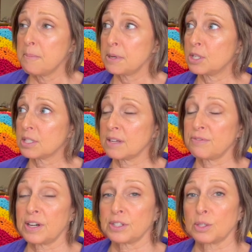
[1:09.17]
because I
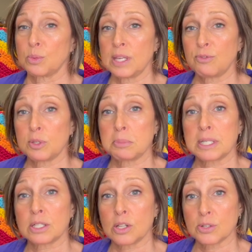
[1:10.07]
felt the weave would be
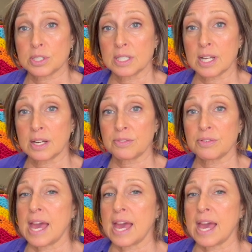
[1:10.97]
close enough